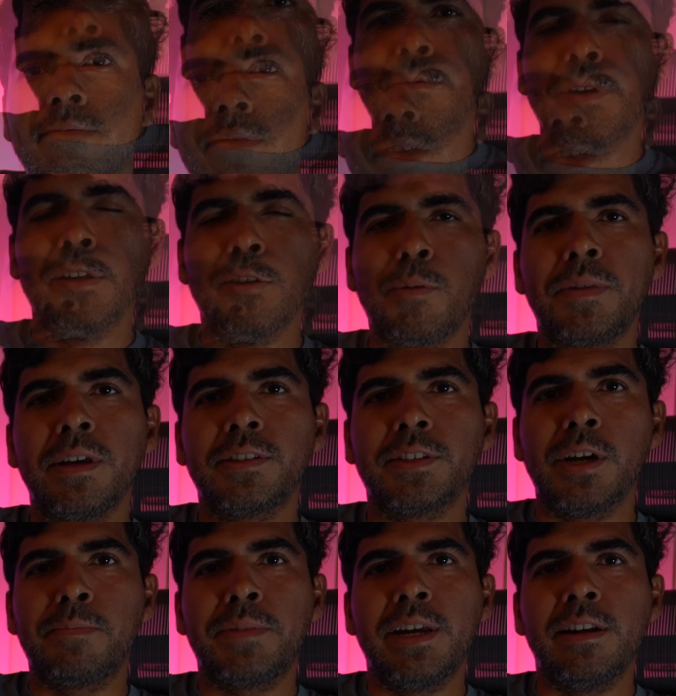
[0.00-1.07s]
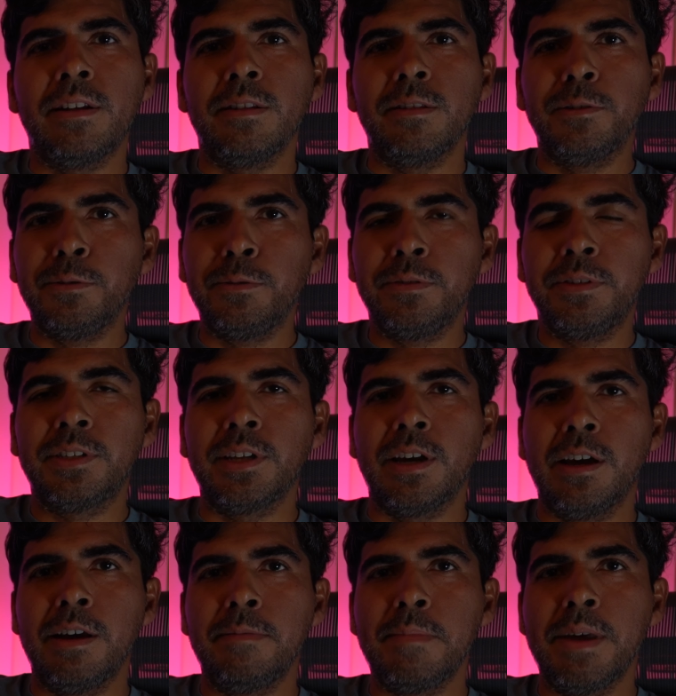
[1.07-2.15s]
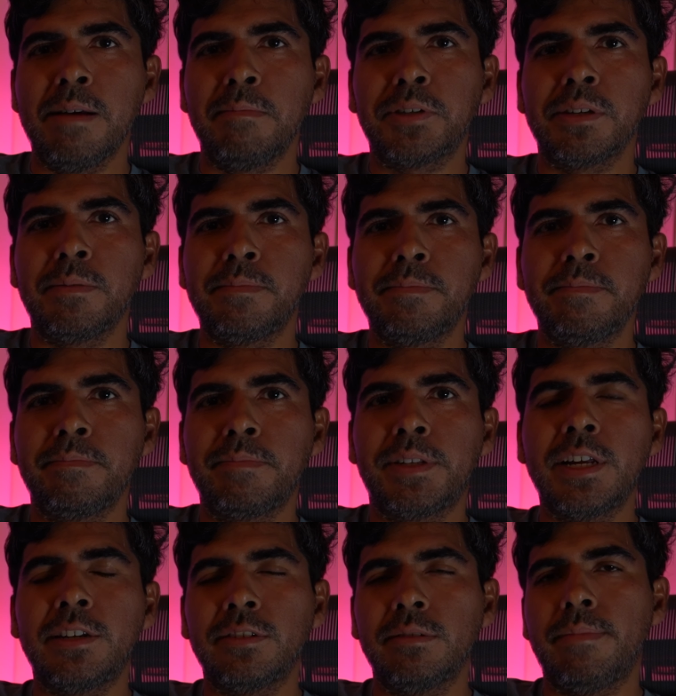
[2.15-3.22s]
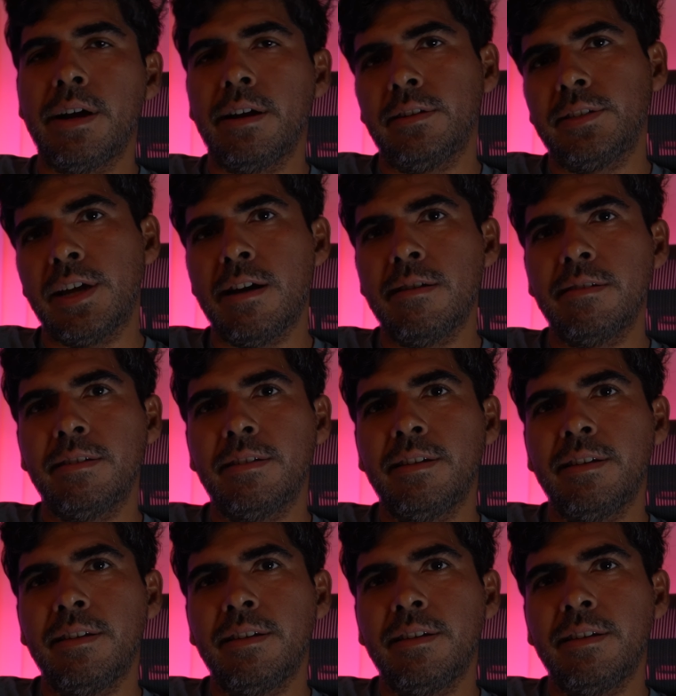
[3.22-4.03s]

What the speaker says: Well, I hope this update on the LUNS helps some potential buyers out.